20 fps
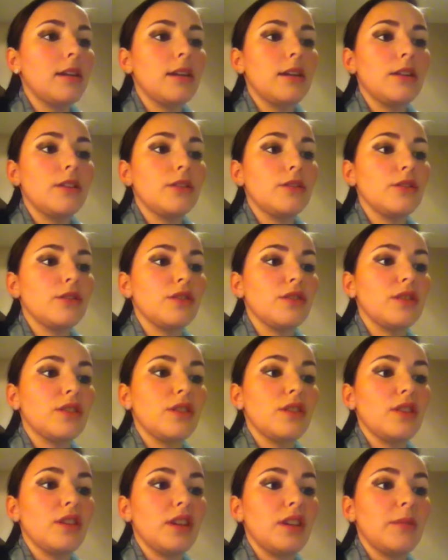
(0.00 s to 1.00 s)
just a
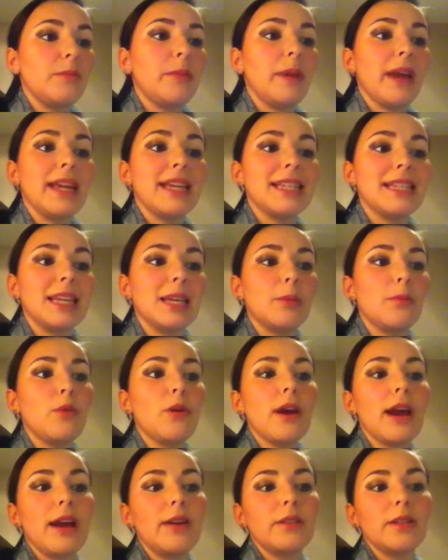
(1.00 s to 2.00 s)
basic
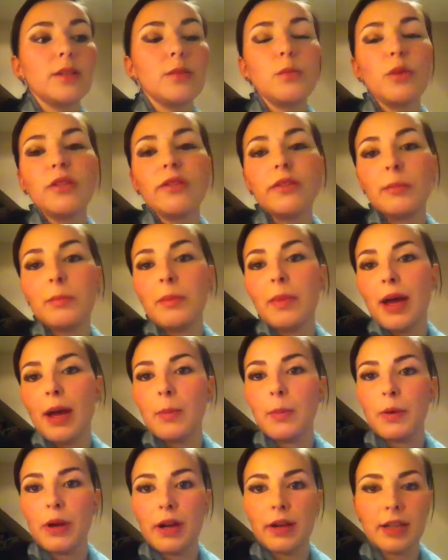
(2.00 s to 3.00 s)
brown. It's more of a matte
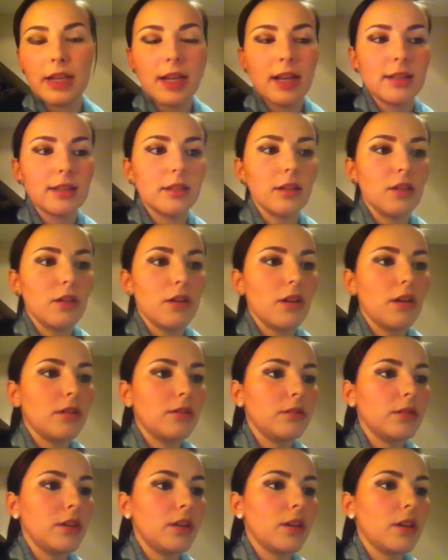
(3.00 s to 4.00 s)
brown. It hasn't got a
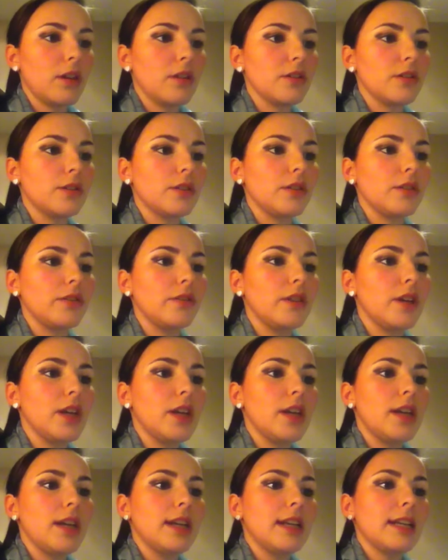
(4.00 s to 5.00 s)
lot of
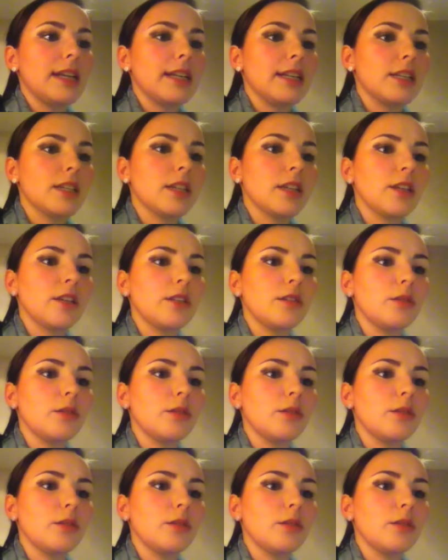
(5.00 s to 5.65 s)
glitter or